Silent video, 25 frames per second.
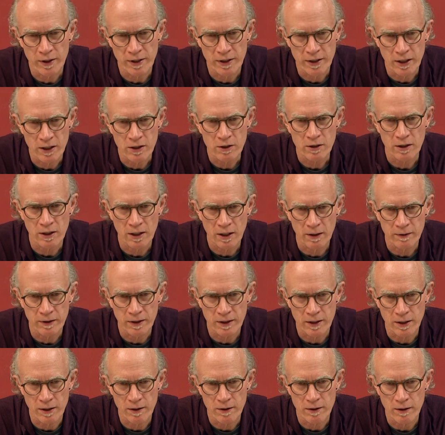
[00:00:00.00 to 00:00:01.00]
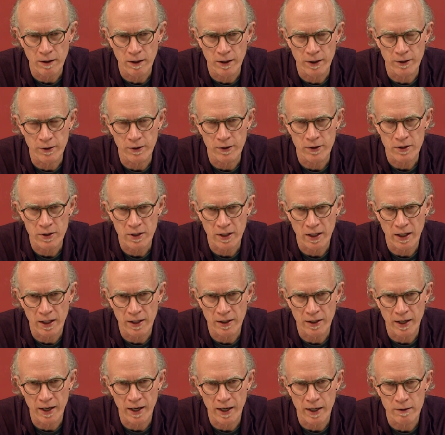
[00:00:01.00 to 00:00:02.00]
initially I'm going to
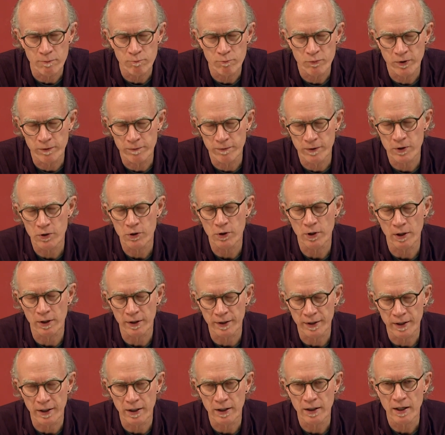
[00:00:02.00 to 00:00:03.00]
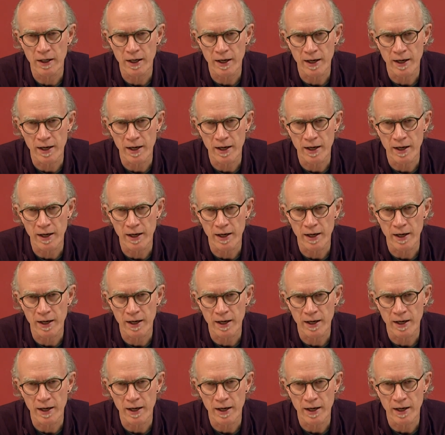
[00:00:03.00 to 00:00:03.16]
understand that provisionally